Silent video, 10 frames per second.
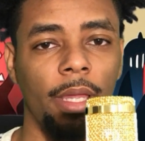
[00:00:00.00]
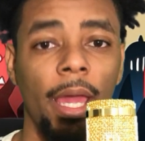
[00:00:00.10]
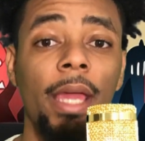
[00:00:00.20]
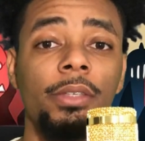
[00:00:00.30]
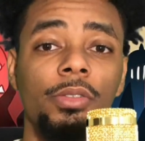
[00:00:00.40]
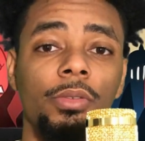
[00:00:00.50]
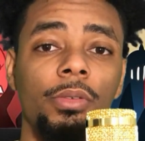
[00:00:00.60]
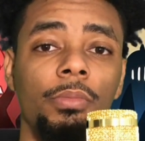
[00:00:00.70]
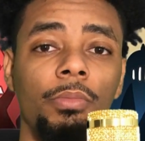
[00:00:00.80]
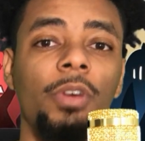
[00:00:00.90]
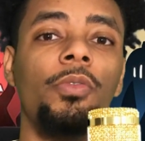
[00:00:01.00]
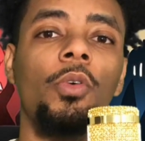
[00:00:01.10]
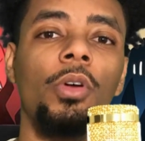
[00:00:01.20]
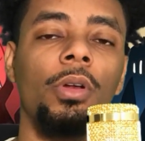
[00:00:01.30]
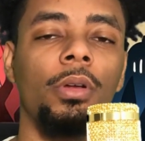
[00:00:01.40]
Kazal
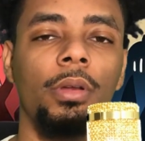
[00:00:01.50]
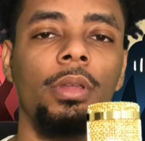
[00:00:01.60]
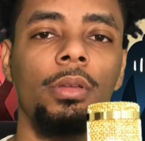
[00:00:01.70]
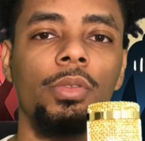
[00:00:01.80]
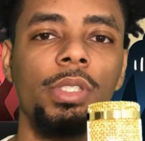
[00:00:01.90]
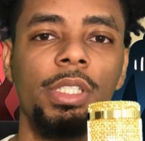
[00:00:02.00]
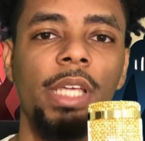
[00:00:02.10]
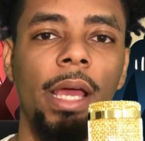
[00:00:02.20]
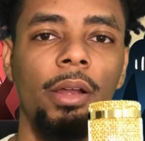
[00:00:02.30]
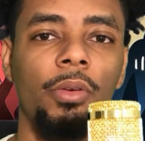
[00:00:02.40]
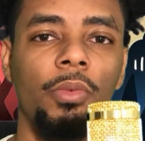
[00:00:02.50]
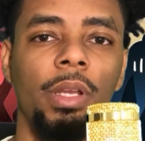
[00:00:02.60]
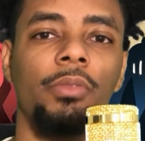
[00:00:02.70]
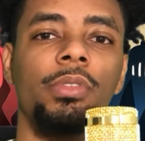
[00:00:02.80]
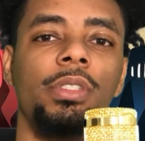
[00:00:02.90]
before it was a shadow.
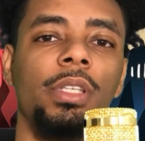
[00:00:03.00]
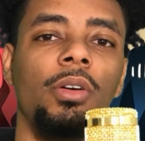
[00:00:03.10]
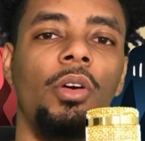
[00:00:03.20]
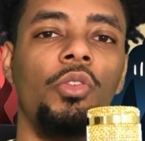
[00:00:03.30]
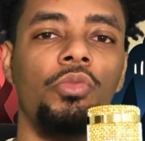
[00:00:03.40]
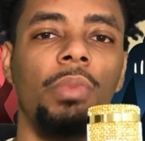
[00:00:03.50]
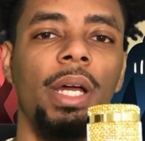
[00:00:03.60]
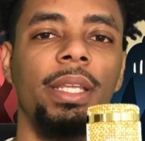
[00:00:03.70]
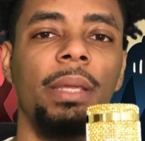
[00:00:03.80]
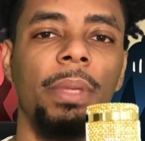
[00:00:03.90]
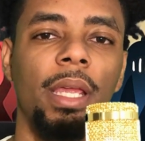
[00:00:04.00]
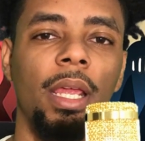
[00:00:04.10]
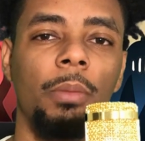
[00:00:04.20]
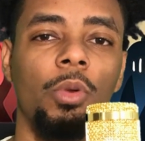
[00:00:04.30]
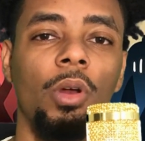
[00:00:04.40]
When it was still owned by Demon
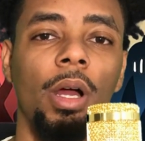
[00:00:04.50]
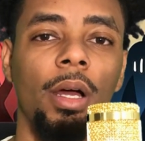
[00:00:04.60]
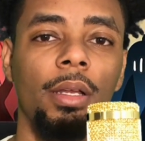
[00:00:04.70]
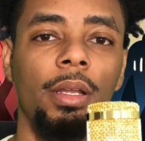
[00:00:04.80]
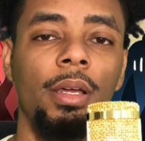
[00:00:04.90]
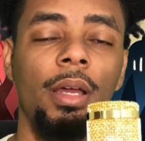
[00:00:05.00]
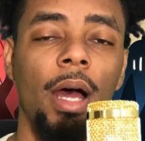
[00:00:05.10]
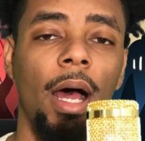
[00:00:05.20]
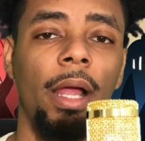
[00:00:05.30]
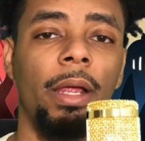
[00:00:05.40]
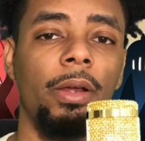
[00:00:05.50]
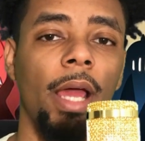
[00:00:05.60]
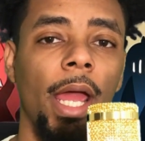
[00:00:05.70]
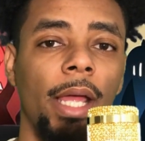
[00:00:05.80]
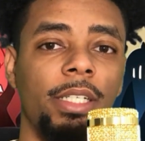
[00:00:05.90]
King Baran, Iron
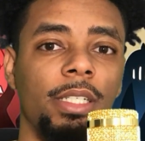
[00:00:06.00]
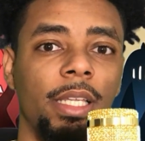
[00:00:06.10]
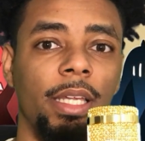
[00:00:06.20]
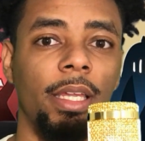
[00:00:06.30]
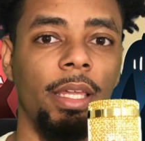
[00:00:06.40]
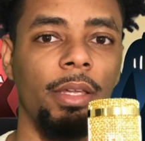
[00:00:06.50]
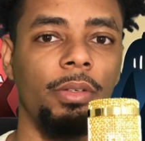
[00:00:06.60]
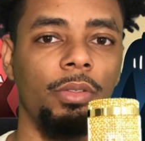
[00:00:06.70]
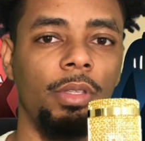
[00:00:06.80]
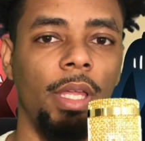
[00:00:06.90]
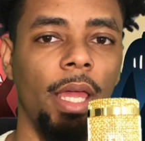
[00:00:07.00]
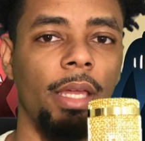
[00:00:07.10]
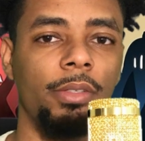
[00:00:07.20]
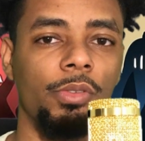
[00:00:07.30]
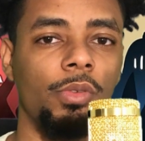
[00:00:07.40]
actually killed
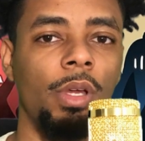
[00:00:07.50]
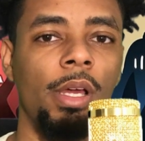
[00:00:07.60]
Kazal.